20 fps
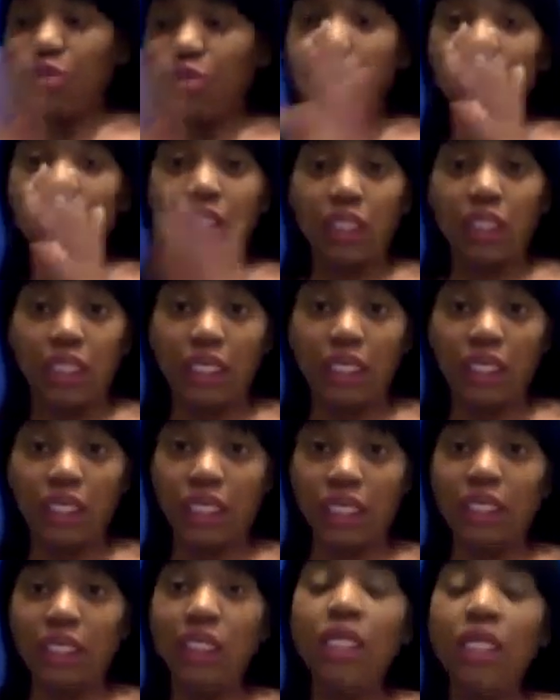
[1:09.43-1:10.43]
Because
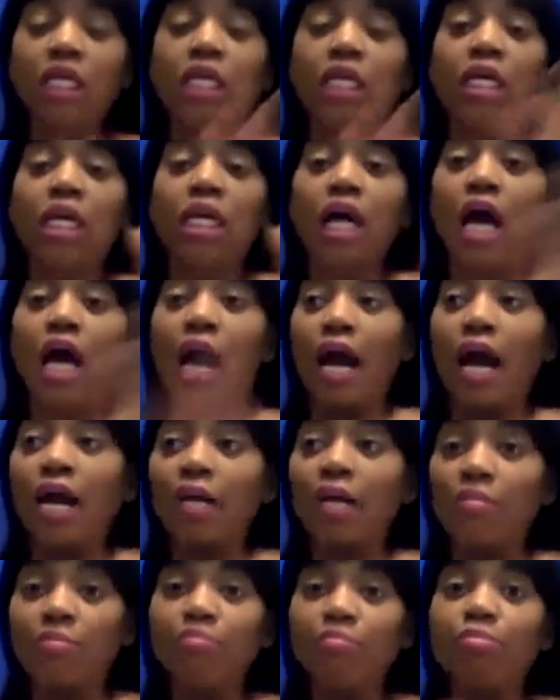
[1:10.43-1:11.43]
again,
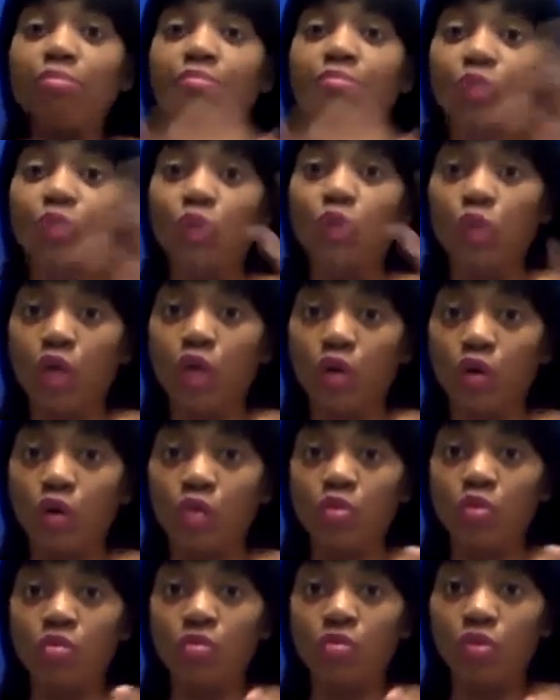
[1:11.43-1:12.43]
I'm,
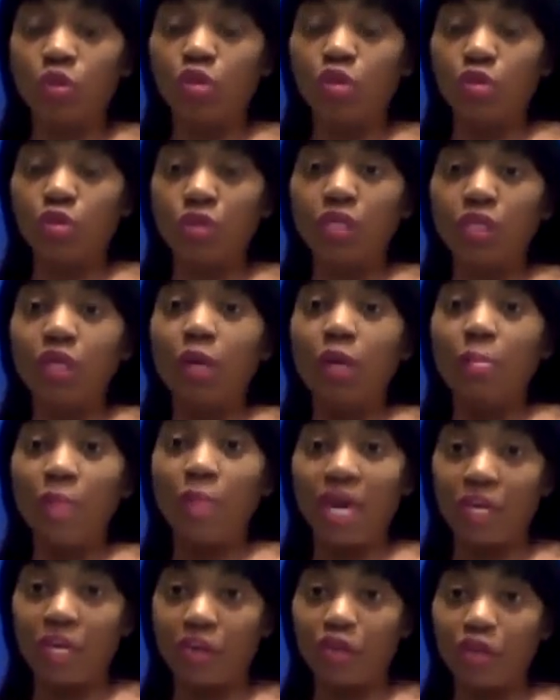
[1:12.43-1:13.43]
doing a
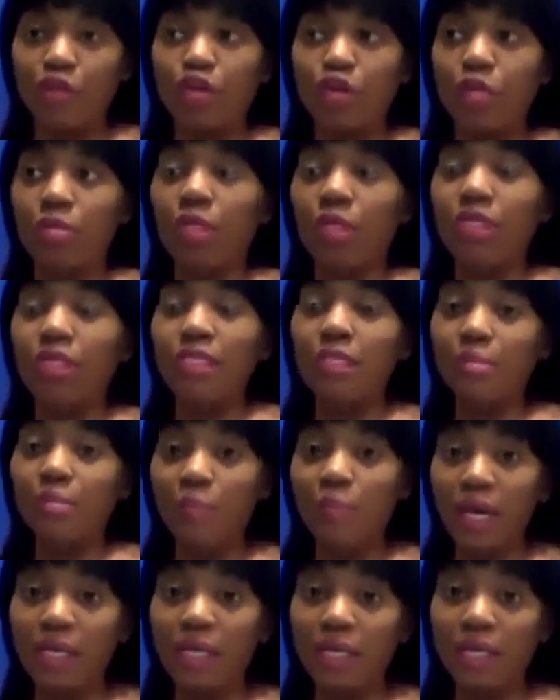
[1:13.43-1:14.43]
manicure. I'm cleaning
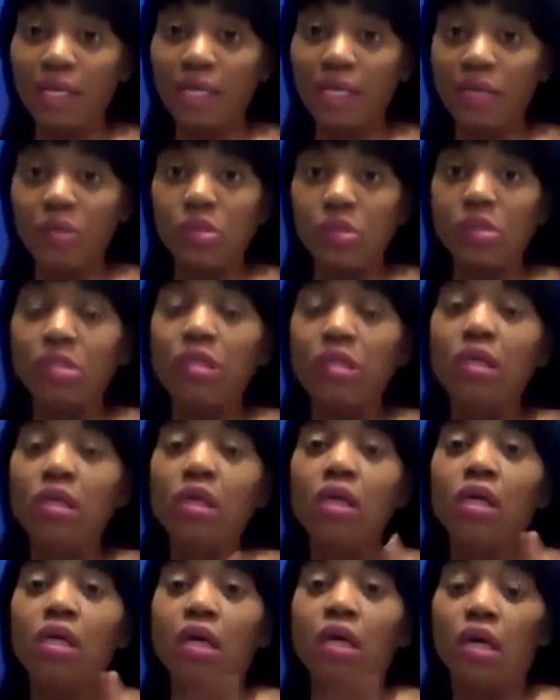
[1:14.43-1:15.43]
my nails,
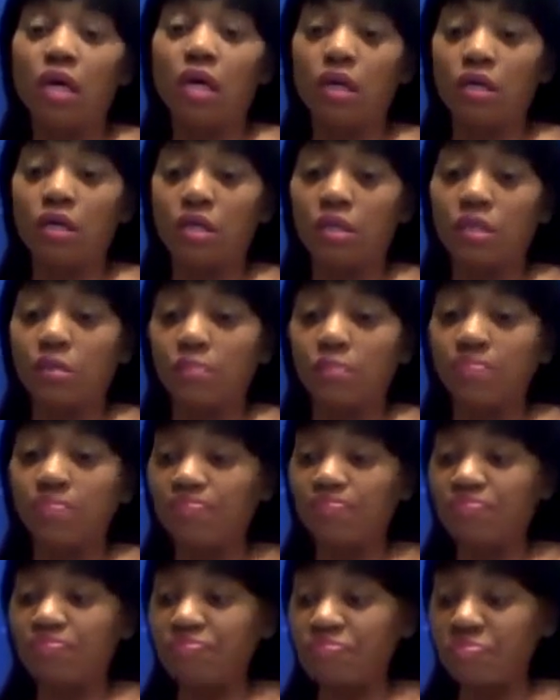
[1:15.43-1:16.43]
um,
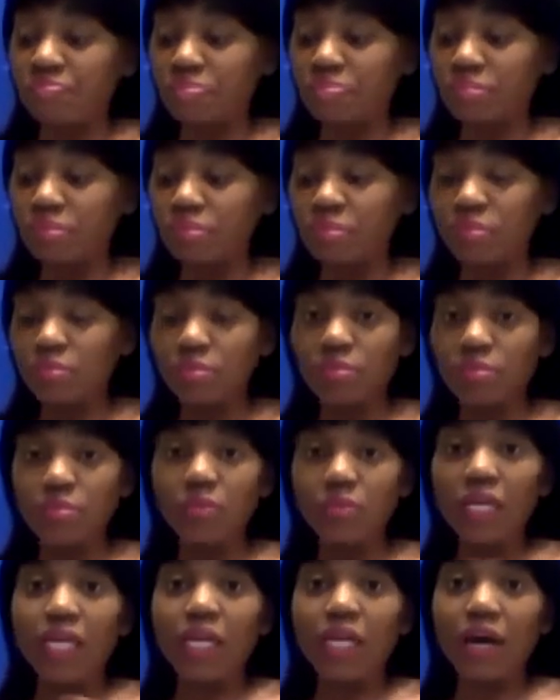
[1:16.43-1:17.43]

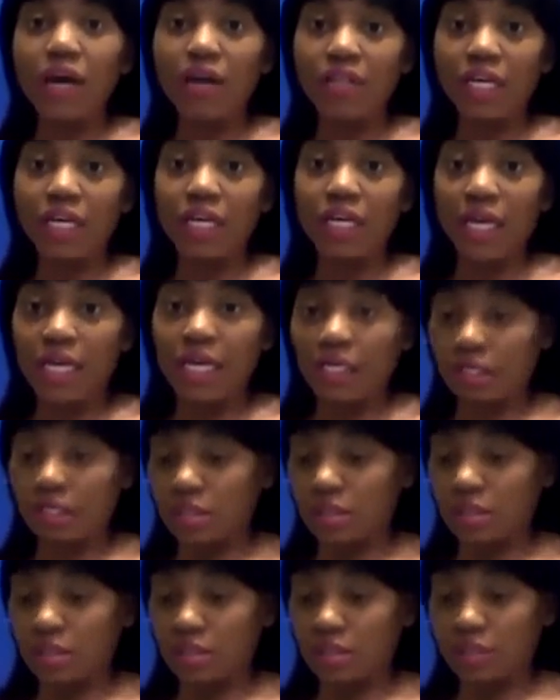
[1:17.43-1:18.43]
and all that kind of
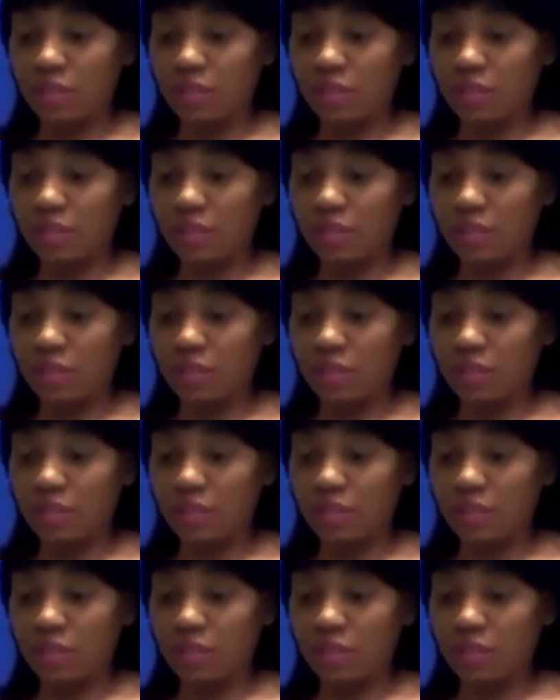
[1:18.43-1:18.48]
stuff.